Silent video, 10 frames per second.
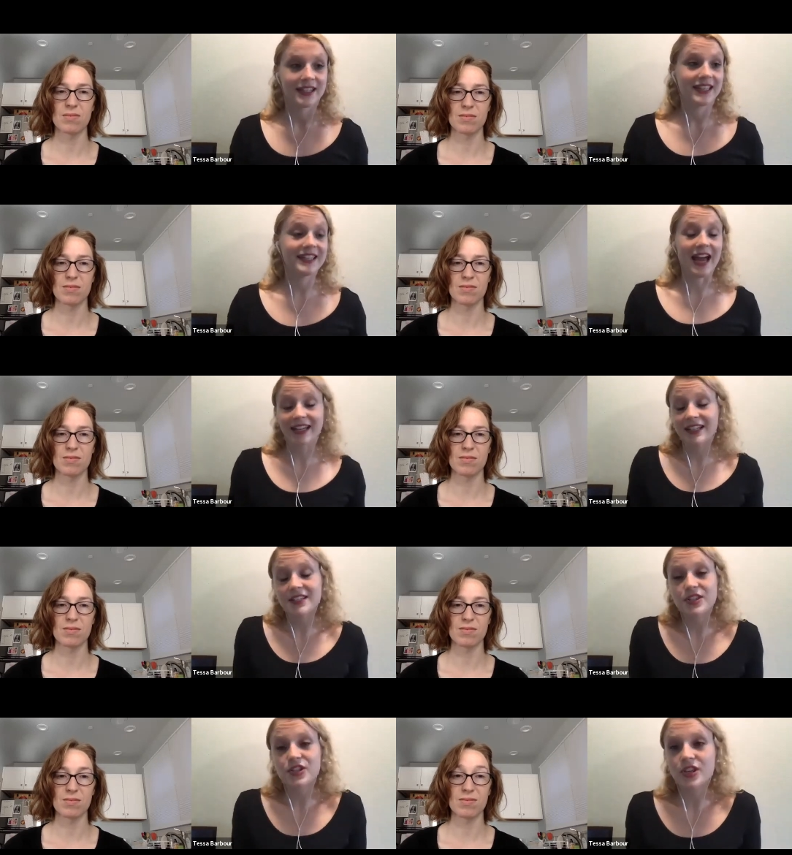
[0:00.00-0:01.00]
Speaker 1: yeah, it is
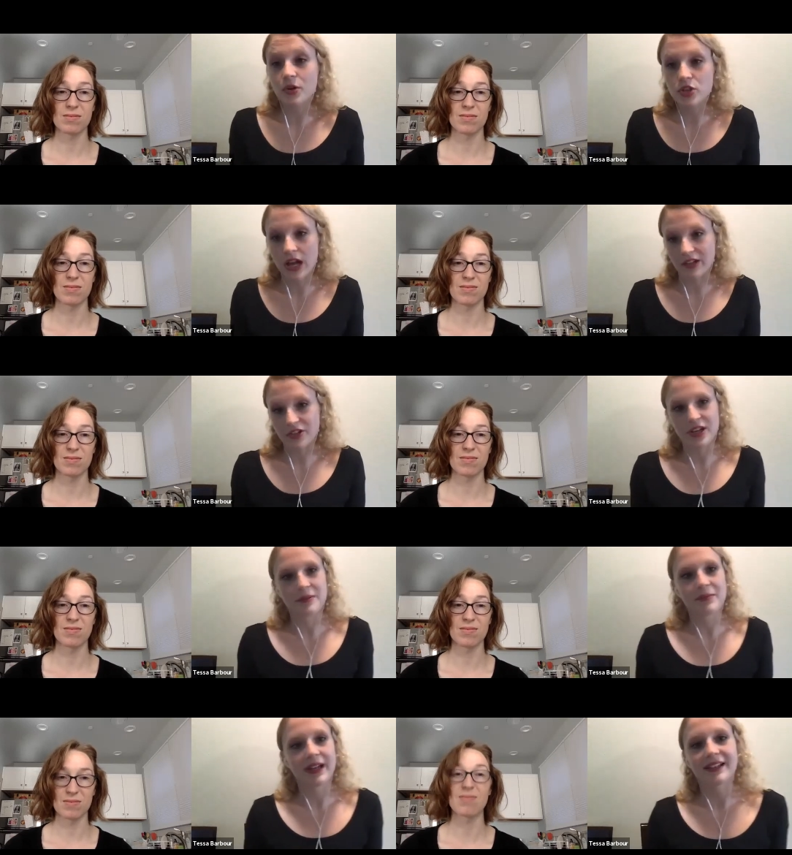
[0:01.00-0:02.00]
so challenging,
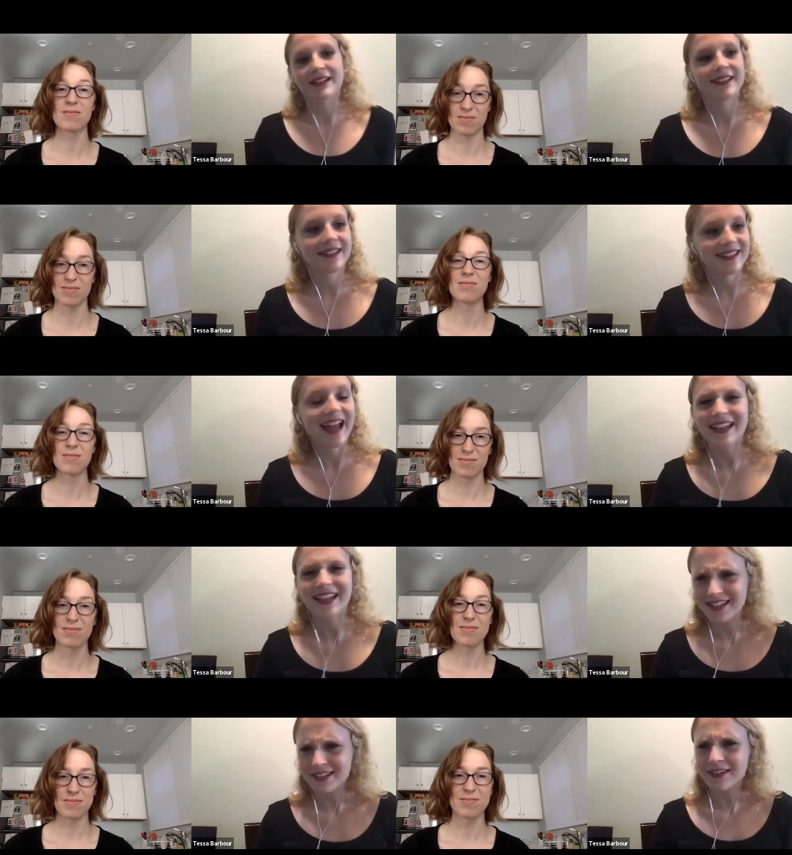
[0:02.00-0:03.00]
but yeah,
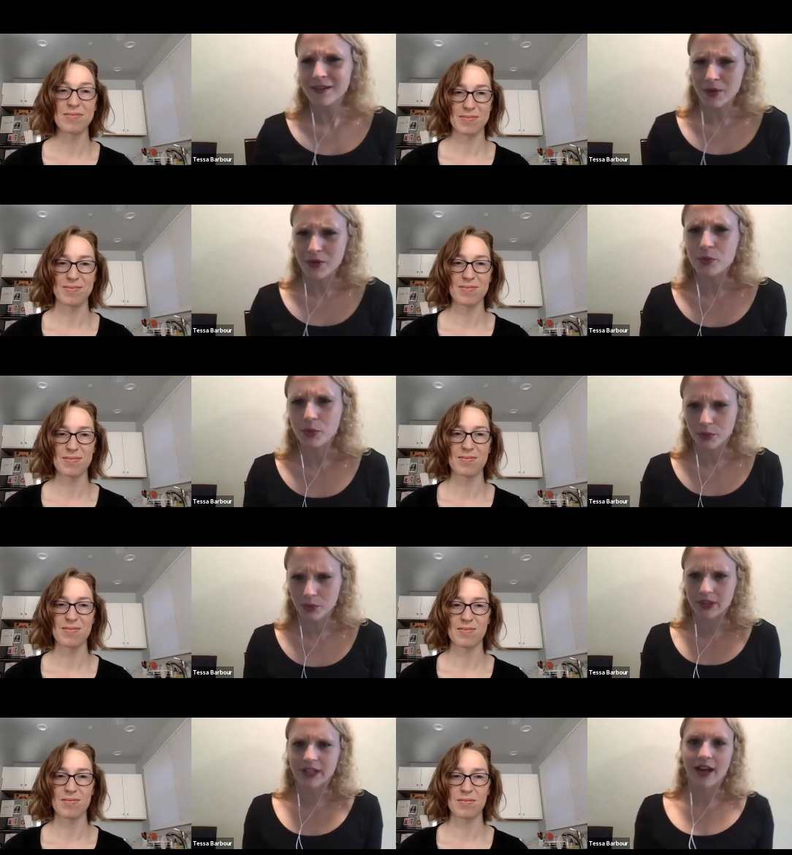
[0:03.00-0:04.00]
in the most
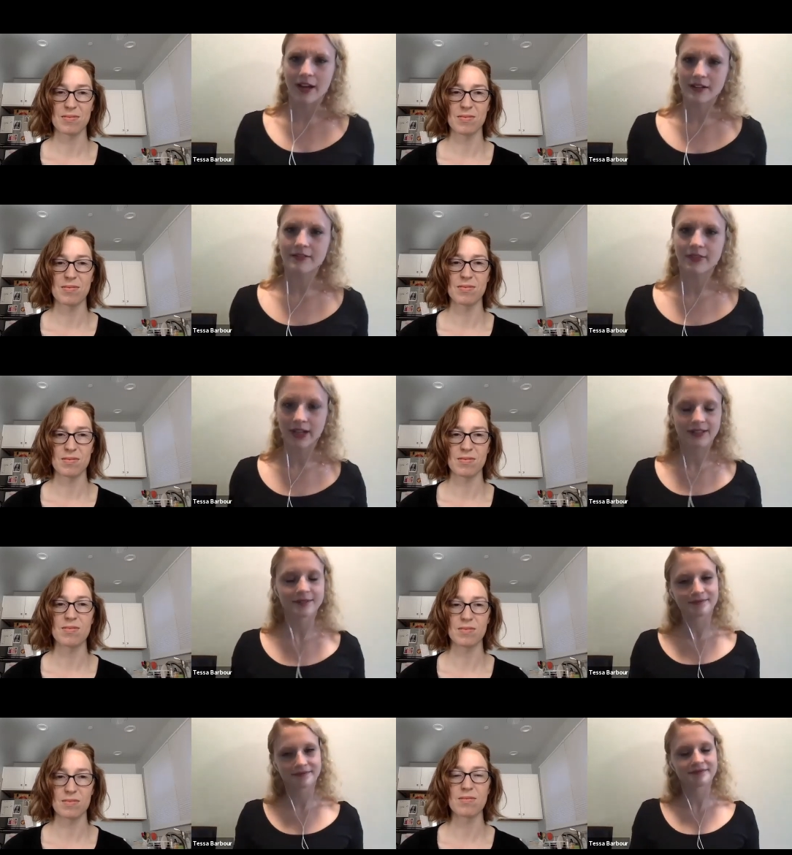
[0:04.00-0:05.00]
rewarding kind of way.
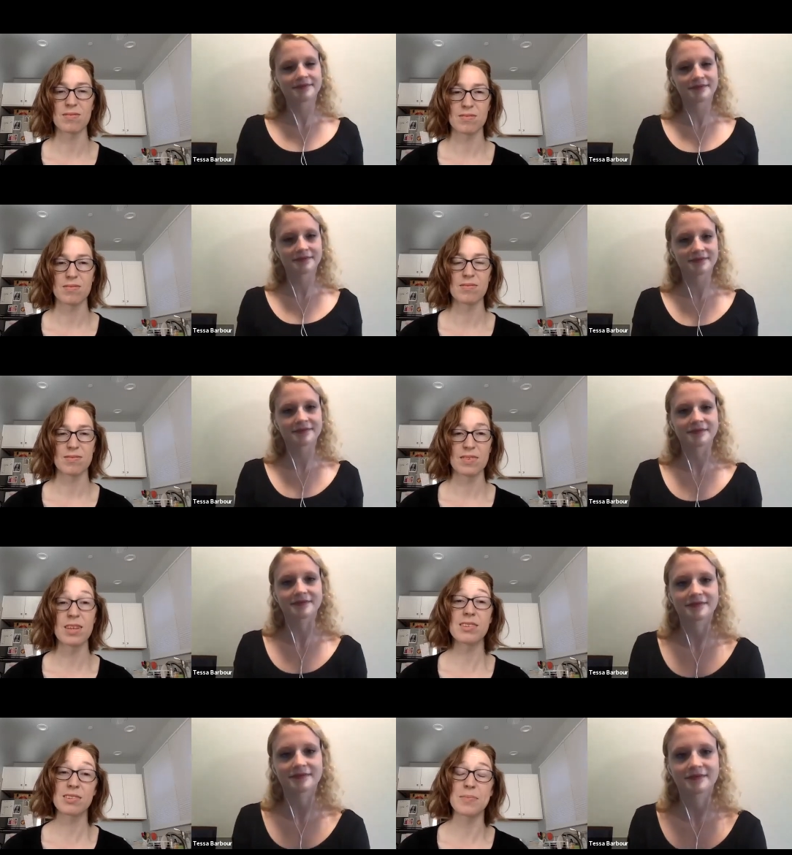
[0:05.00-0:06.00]

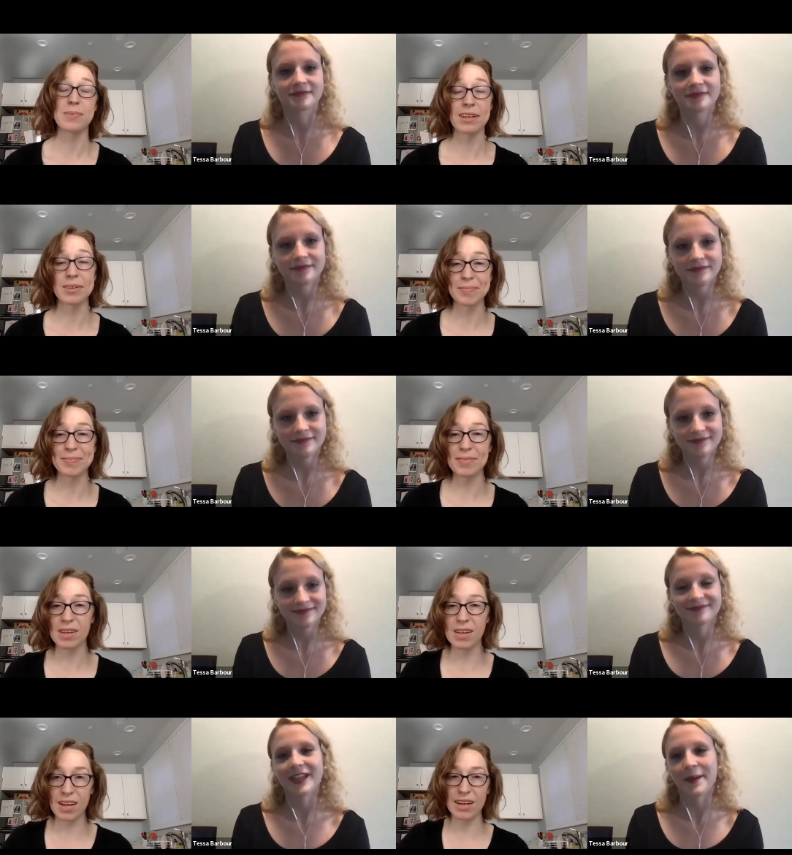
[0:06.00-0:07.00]
Speaker 2: It's a great ballet.
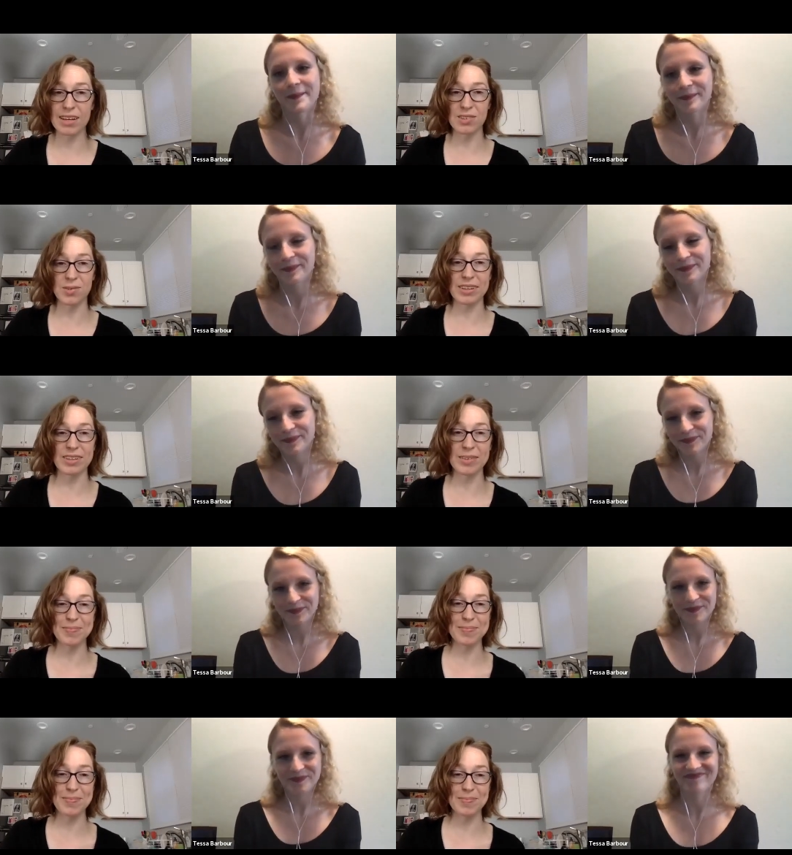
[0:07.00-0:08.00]
Yeah. I enjoyed it.
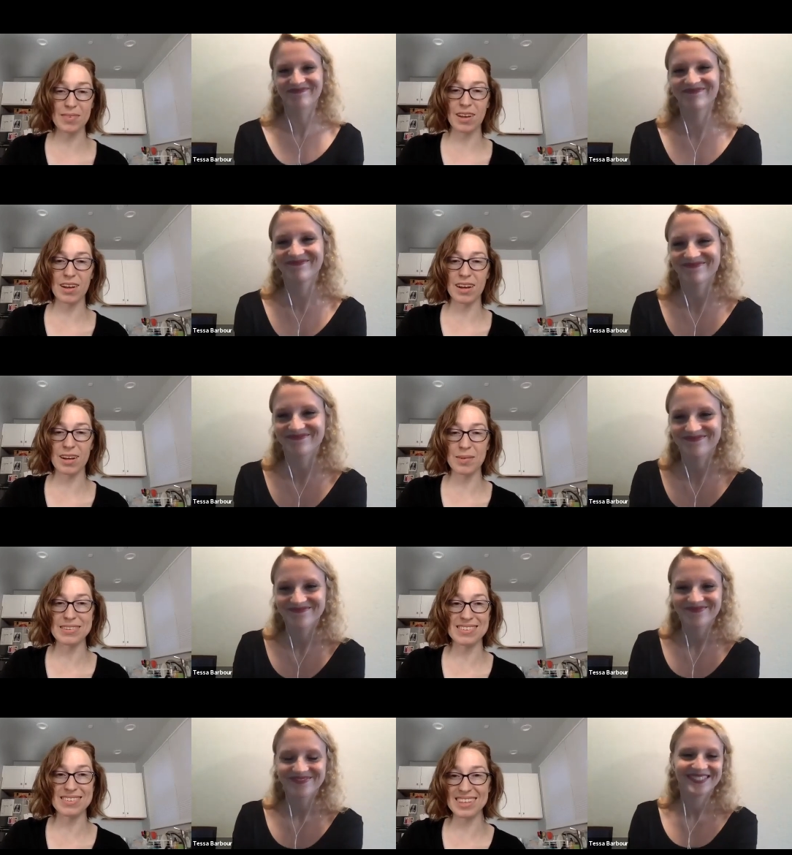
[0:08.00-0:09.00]
I
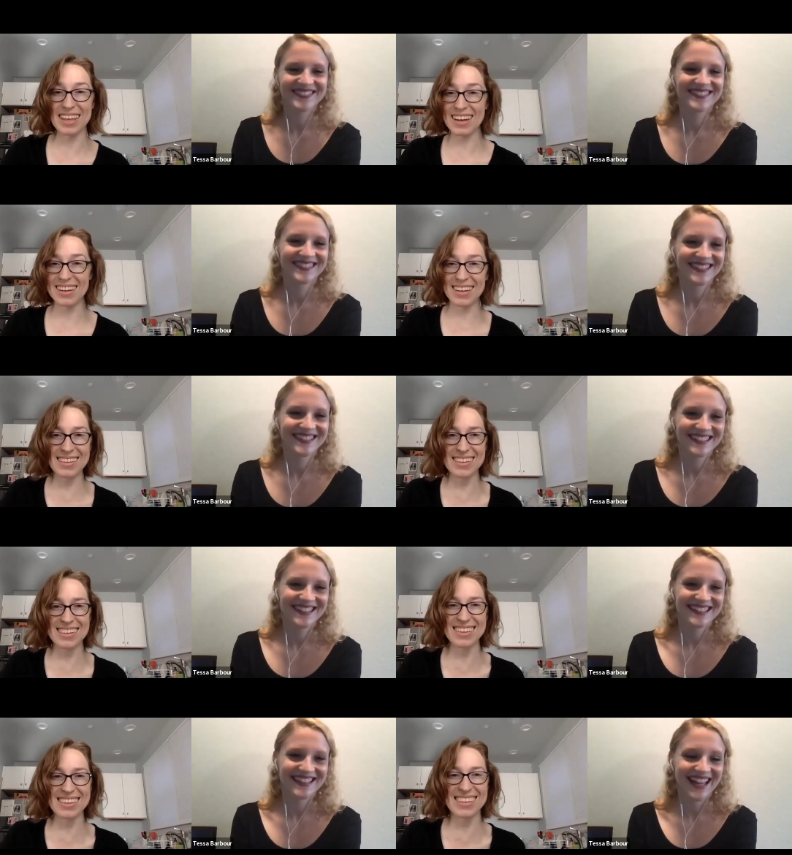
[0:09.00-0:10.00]
see it again.
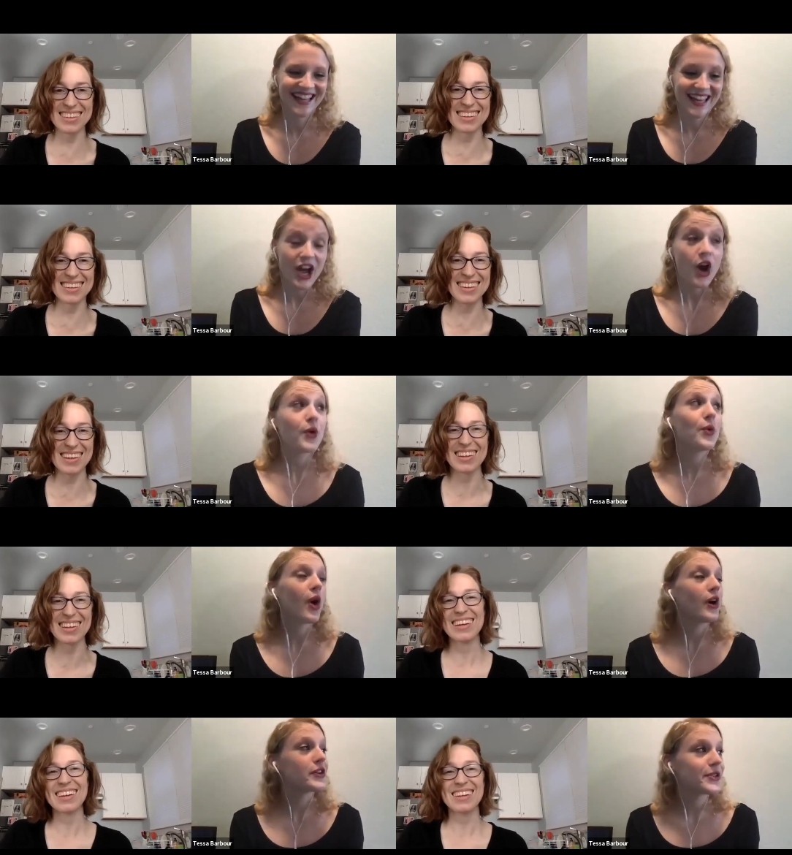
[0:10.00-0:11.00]
Yeah.
Speaker 1: Oh,
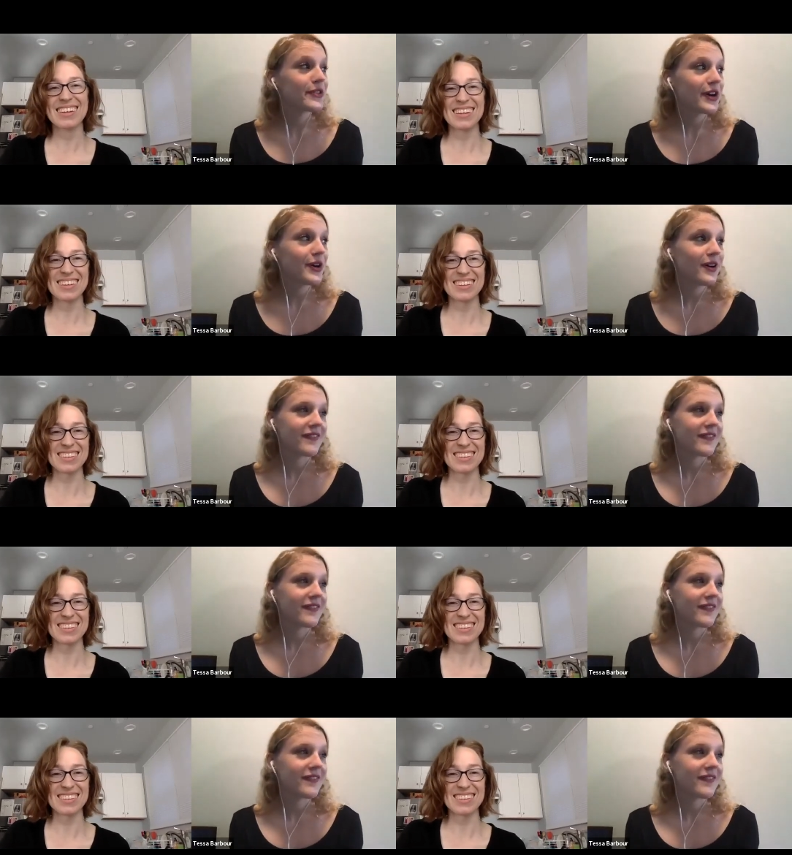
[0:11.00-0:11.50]
also though, if